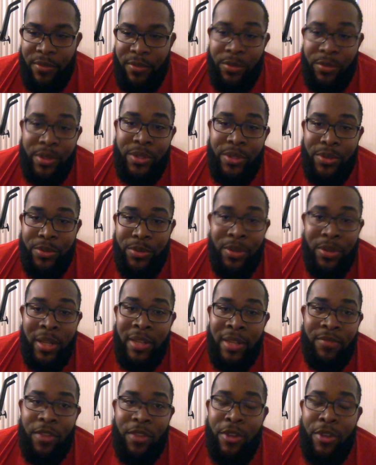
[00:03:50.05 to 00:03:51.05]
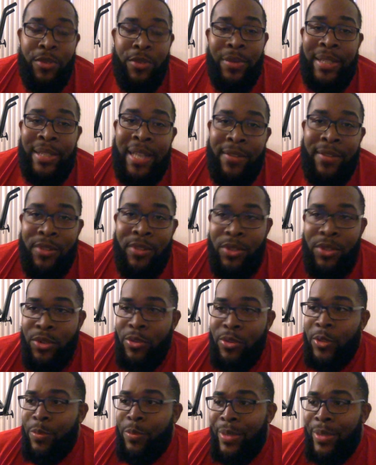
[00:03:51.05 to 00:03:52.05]
And all you really have to
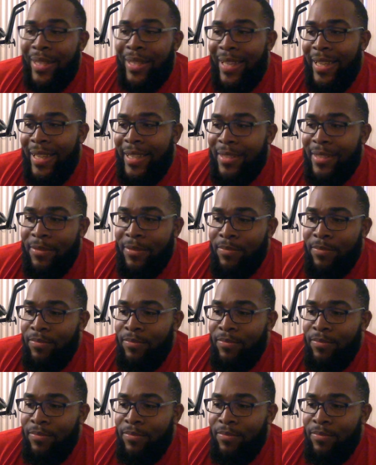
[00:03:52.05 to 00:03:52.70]
do is put like